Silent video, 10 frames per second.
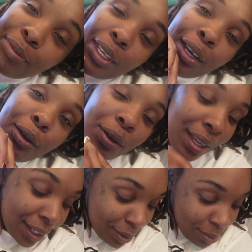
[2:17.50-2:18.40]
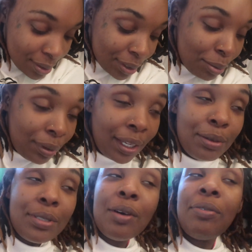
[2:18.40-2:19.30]
Yeah, go ahead. You, you think
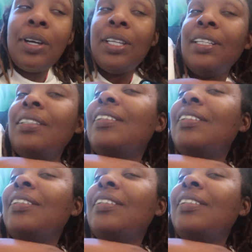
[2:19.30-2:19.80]
you're so funny?